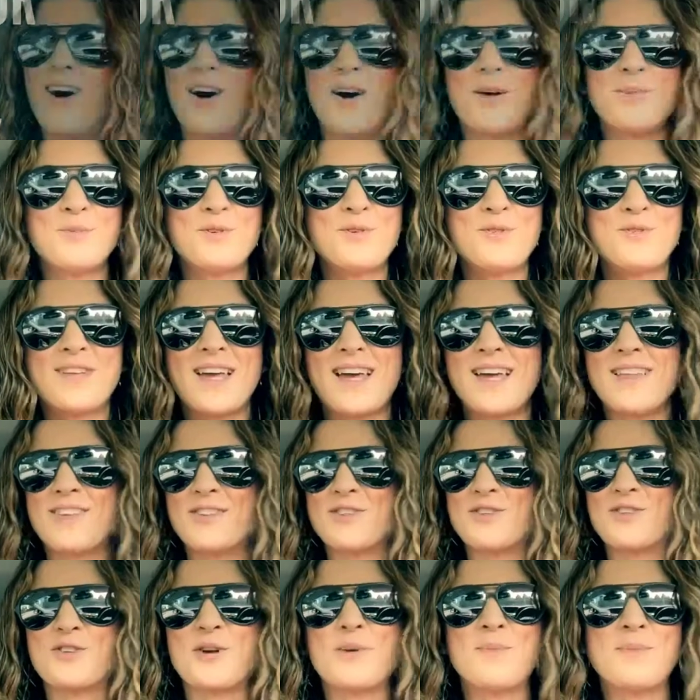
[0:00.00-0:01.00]
On move day,
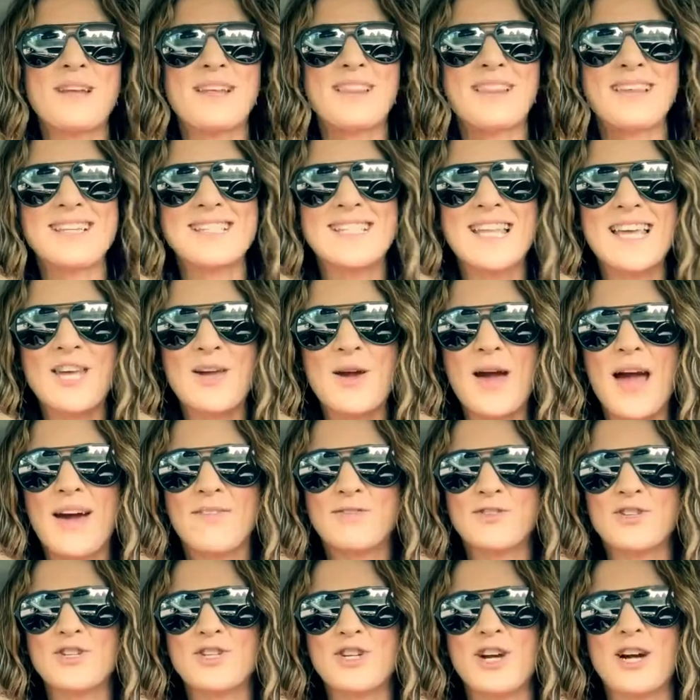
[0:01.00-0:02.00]
there's so many things that you
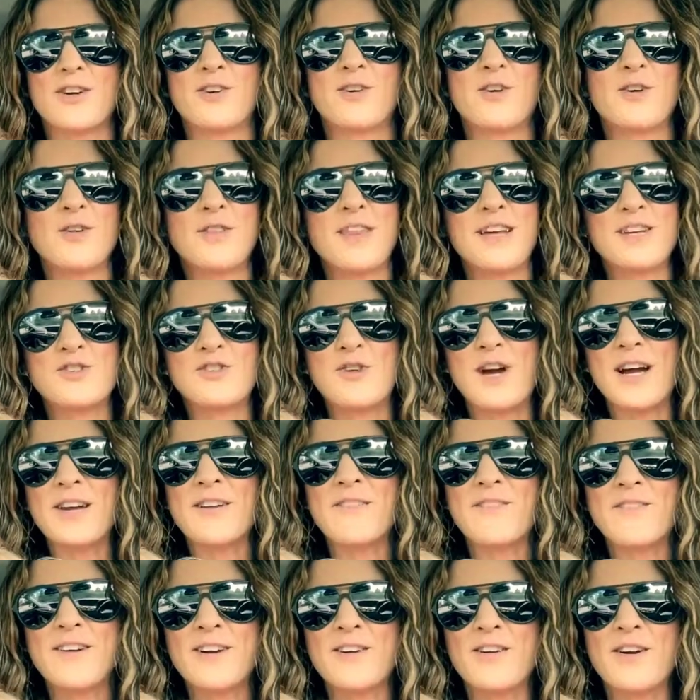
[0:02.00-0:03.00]
have to juggle that trying
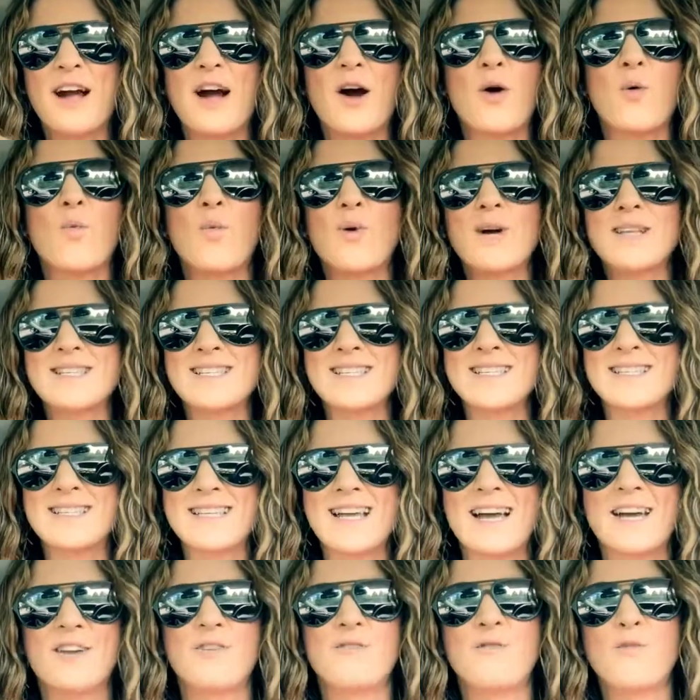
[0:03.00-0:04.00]
to figure out what's
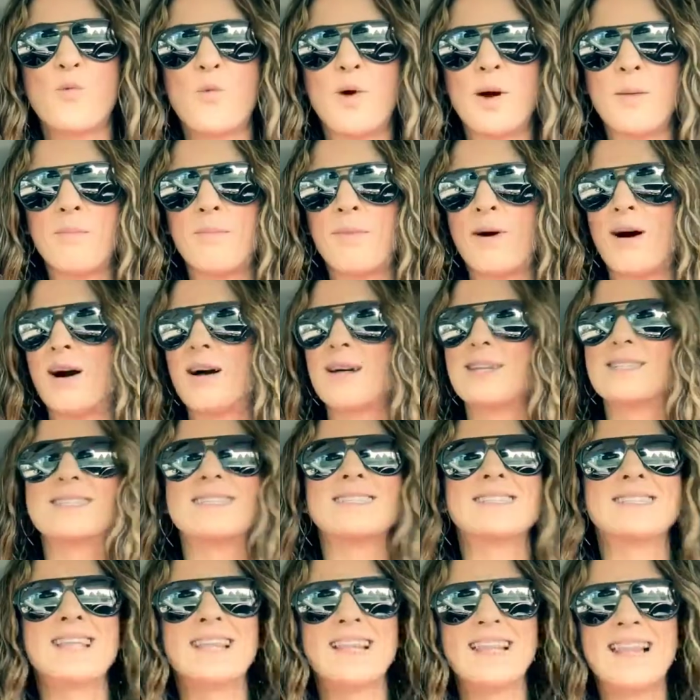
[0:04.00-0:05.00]
inside of what box
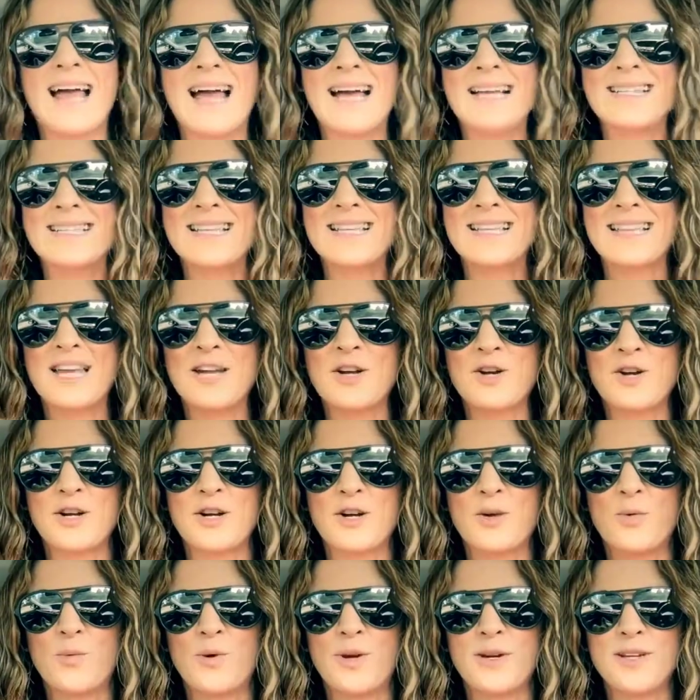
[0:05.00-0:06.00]
is the last thing that you're
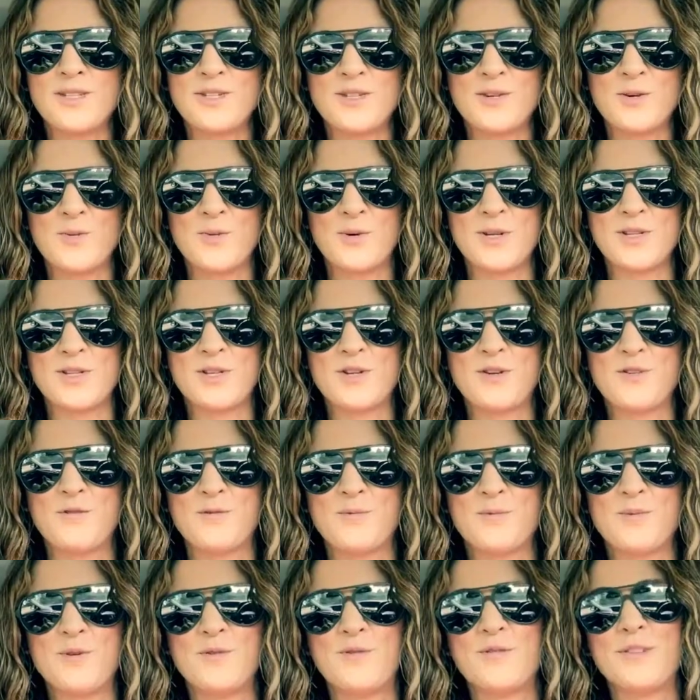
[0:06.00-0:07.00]
going to want to do once
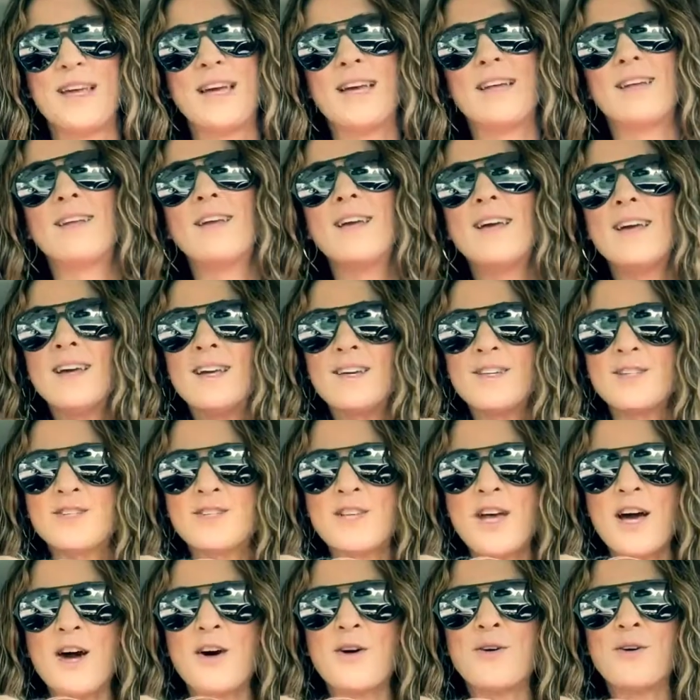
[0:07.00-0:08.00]
you've moved in.
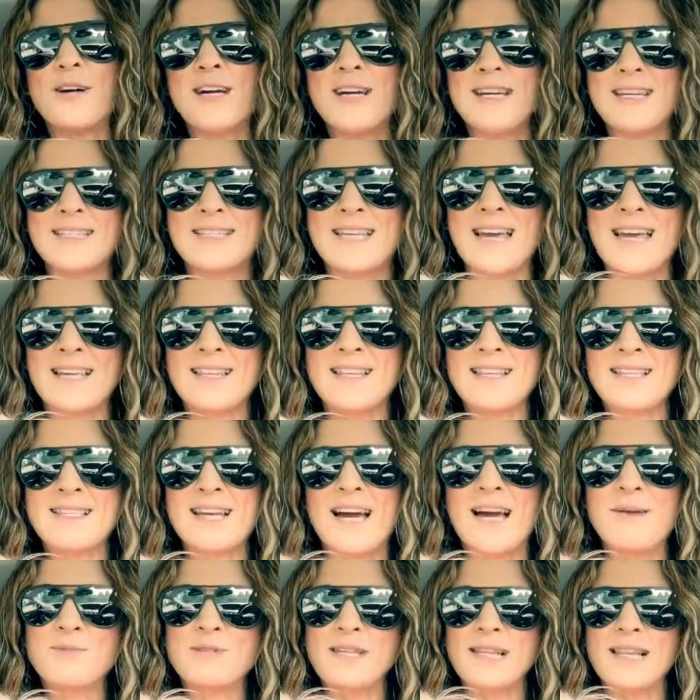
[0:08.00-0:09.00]
So take the
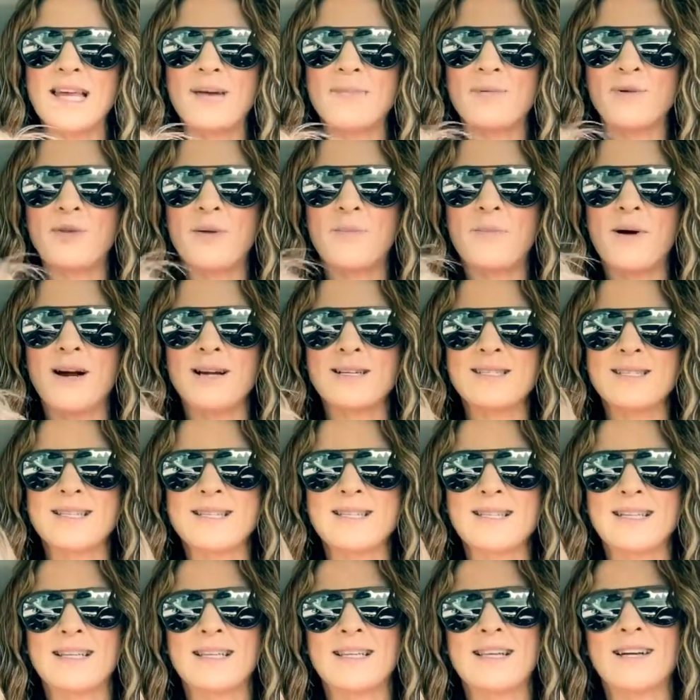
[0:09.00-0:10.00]
time to label the
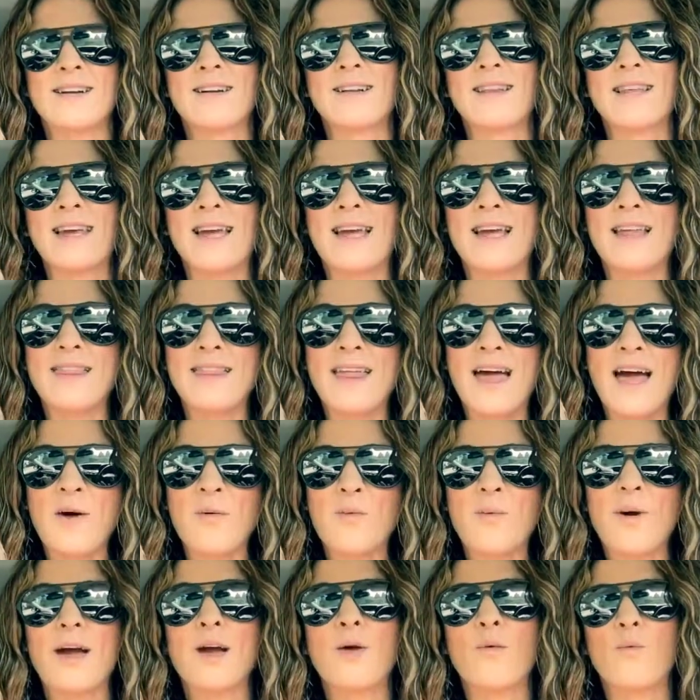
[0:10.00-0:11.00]
boxes clearly, and that
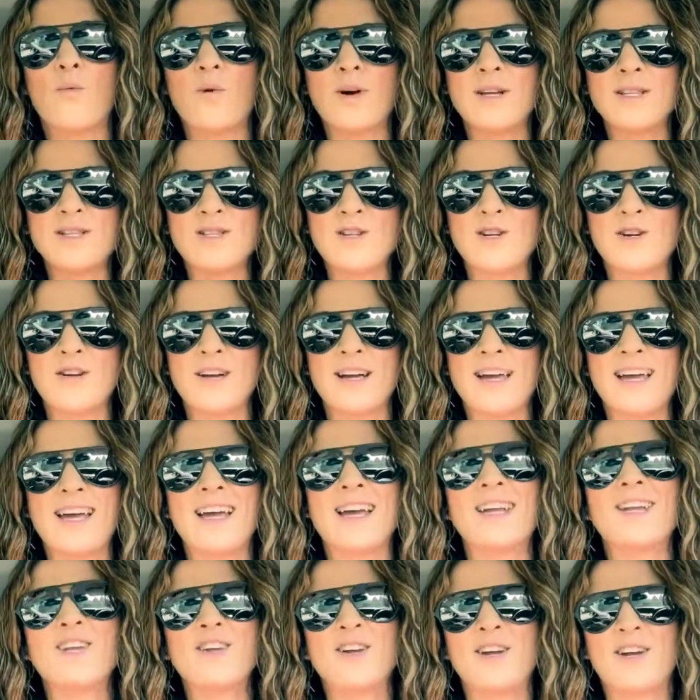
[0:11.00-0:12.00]
way once you're
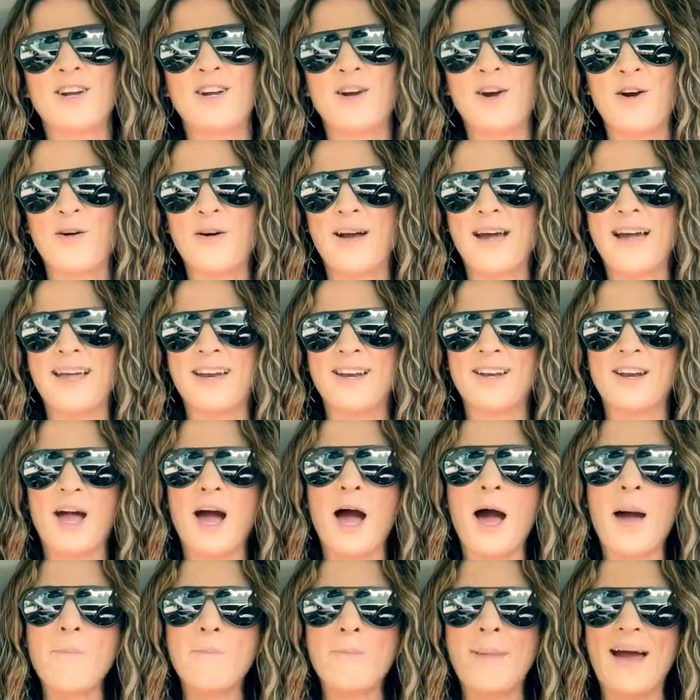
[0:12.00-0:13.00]
in, you can go ahead and
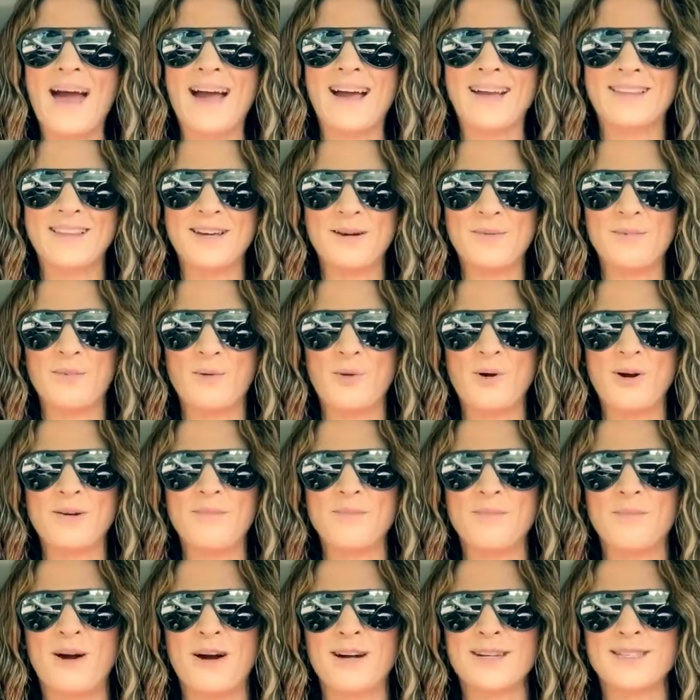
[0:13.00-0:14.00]
unpack the
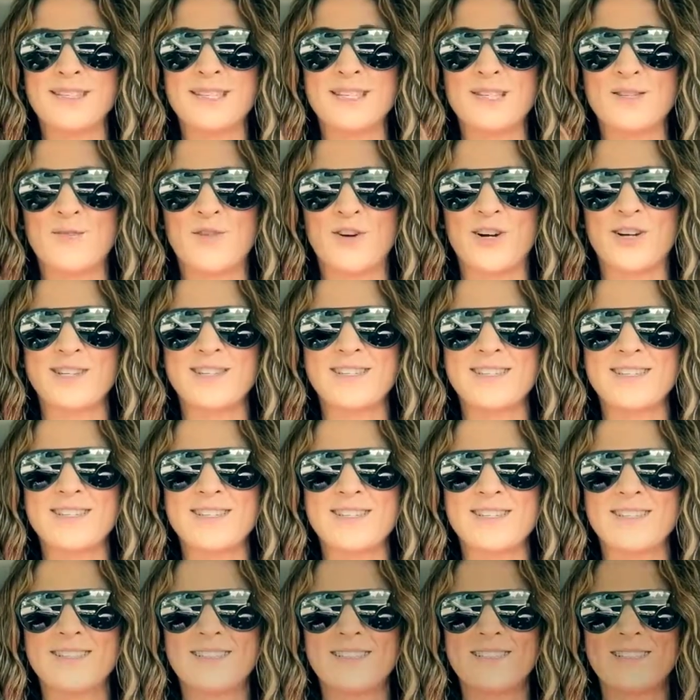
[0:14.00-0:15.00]
important boxes
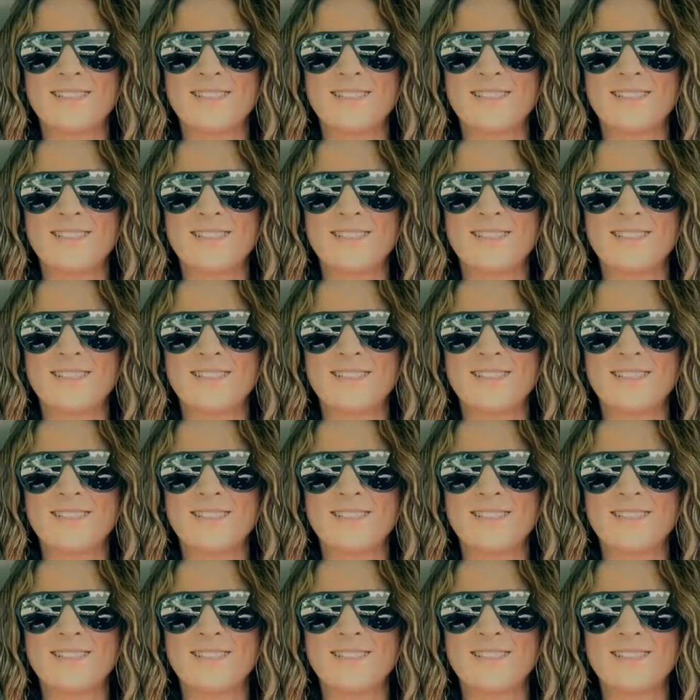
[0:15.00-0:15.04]
first.